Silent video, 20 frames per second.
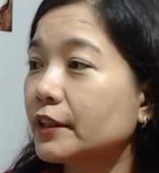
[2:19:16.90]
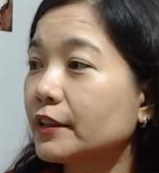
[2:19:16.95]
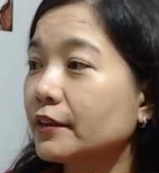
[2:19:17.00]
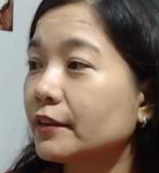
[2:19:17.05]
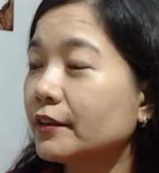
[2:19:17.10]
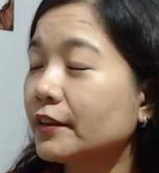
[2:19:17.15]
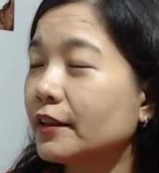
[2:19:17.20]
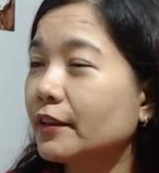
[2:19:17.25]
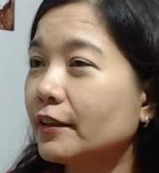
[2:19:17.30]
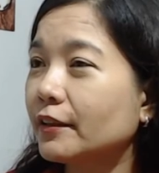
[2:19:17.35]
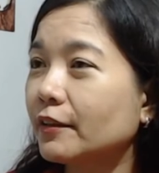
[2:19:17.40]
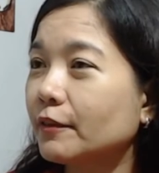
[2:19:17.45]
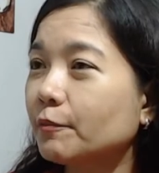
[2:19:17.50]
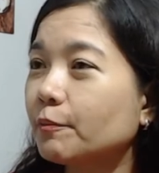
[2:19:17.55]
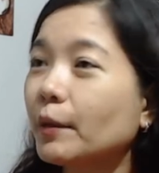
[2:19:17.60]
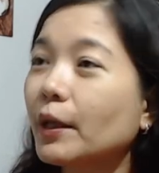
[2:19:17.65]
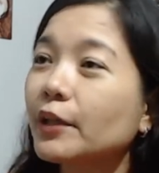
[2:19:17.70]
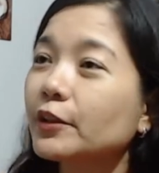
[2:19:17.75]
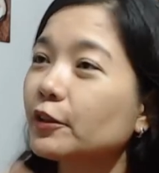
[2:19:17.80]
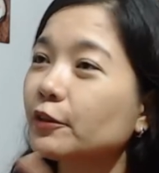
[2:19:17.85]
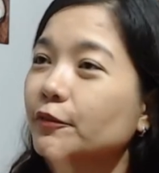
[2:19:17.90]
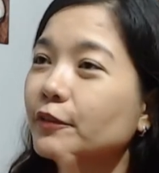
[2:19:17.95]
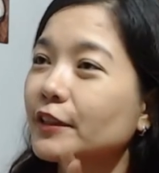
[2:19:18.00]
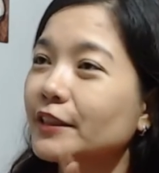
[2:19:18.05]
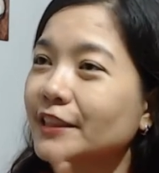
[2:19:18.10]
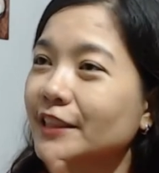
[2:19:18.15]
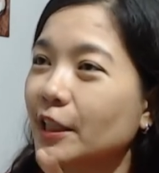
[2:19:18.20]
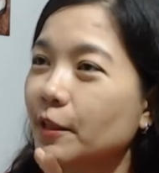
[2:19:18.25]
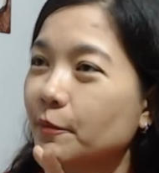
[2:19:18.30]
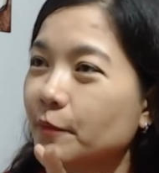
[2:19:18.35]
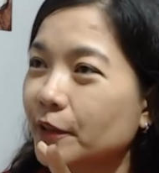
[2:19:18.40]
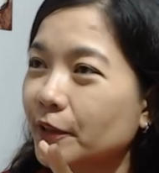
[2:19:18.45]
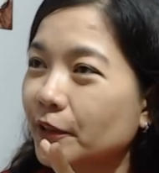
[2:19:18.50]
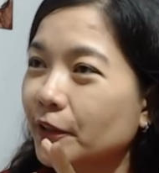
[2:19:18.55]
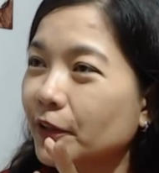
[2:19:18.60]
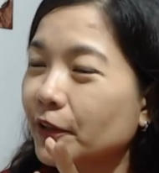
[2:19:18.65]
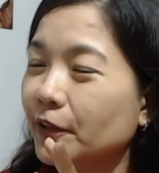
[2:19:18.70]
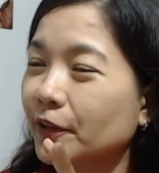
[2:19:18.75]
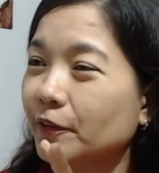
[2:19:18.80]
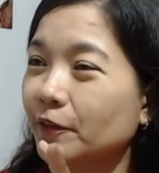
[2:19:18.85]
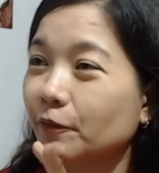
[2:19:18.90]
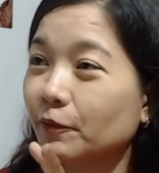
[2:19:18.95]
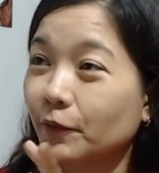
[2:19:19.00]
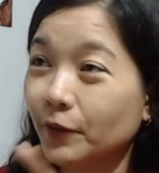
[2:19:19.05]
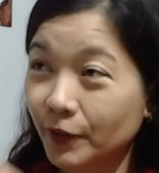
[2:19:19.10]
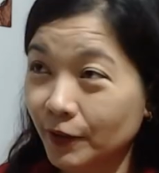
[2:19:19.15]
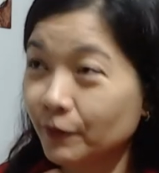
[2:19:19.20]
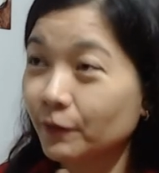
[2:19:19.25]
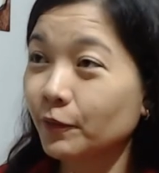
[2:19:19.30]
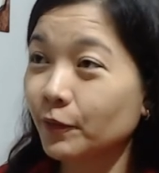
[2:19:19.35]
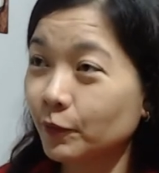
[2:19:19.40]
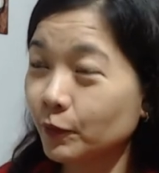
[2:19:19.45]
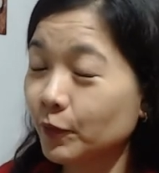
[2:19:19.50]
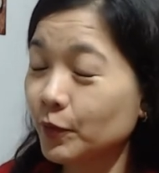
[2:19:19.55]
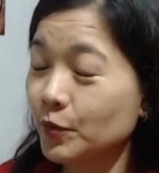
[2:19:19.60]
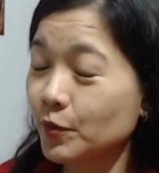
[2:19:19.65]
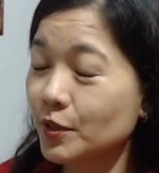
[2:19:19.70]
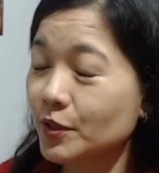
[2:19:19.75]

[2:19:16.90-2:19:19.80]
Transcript: the part of the seminar, which was